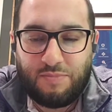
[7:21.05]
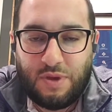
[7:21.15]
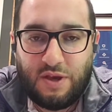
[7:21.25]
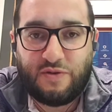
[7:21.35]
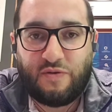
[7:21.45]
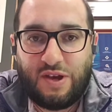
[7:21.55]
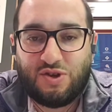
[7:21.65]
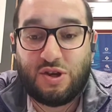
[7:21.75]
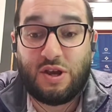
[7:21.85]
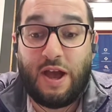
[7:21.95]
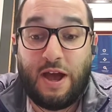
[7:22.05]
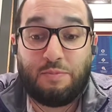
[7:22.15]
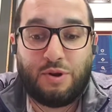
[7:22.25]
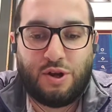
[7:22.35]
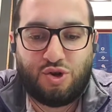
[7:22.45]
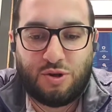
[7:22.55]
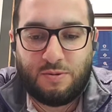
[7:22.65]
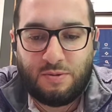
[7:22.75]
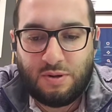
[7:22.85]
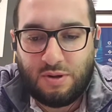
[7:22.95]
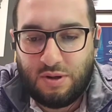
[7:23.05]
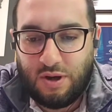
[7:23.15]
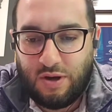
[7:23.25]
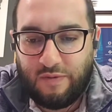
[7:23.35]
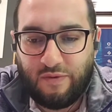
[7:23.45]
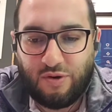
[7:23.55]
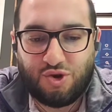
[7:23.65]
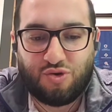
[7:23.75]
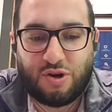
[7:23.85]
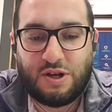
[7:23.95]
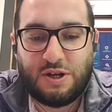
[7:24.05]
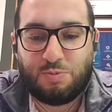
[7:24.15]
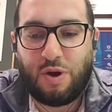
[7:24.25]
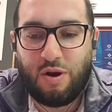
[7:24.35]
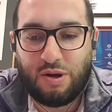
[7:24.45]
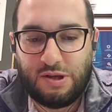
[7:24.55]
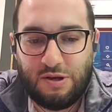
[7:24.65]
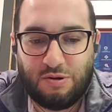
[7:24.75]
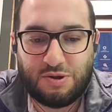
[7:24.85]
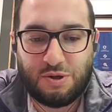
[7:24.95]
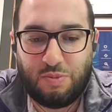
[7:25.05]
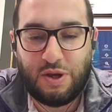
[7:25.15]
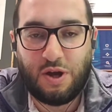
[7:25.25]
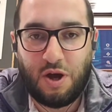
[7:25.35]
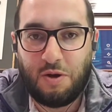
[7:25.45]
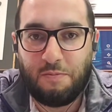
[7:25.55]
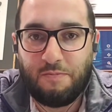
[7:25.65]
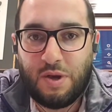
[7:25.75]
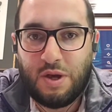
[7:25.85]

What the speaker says: is facing admonition for instructing his paralegal to become